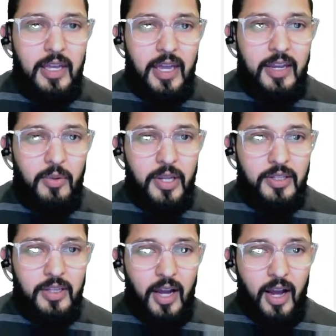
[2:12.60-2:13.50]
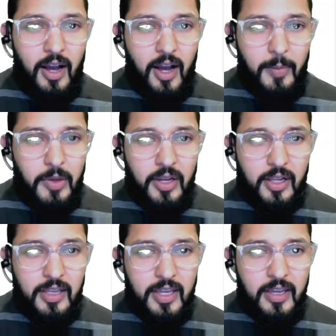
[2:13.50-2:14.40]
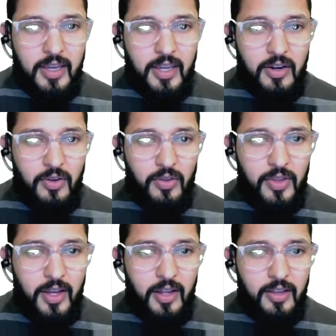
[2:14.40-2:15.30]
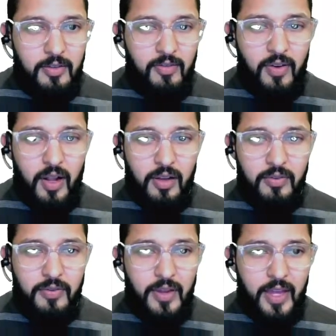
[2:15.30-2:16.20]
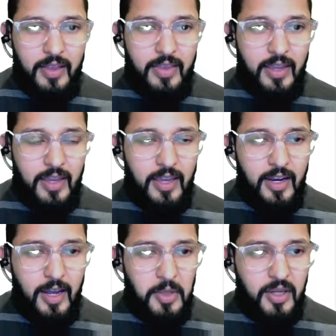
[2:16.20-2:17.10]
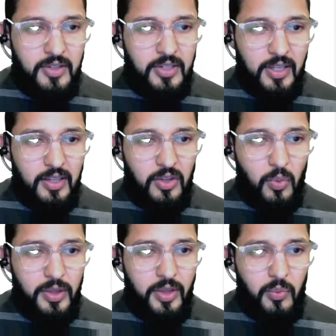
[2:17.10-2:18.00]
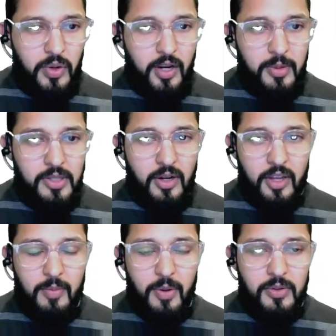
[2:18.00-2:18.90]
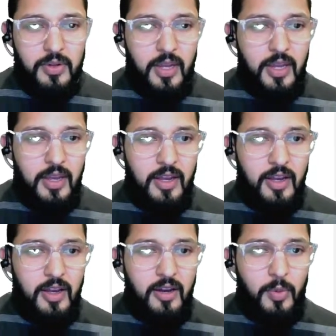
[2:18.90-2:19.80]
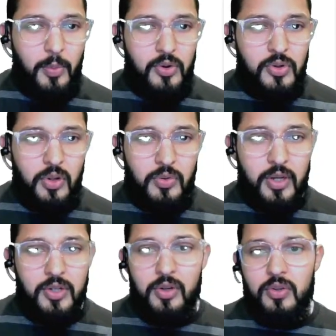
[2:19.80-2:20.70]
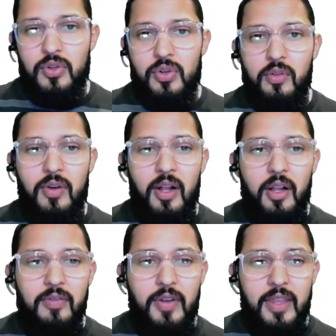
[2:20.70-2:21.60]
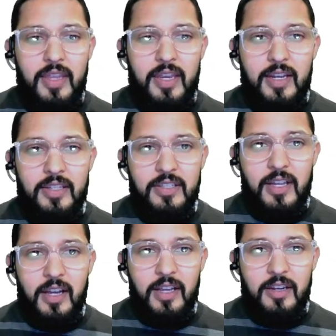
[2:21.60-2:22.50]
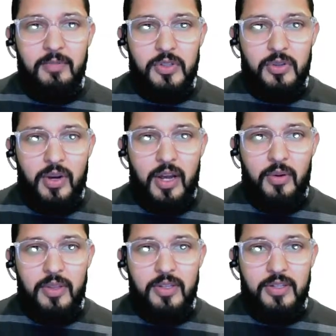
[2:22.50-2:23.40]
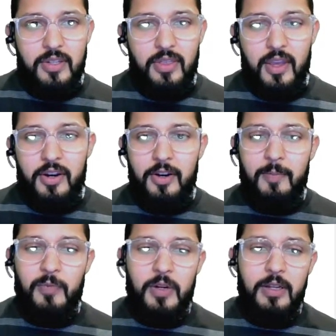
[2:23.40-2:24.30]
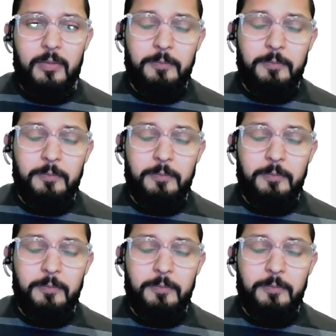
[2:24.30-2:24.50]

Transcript: Anyways, I'm going to click again on that valve, and then I'm going to select the one that we're going to be talking about today, proportional directional control valve, and then assign. So now this is in there, right?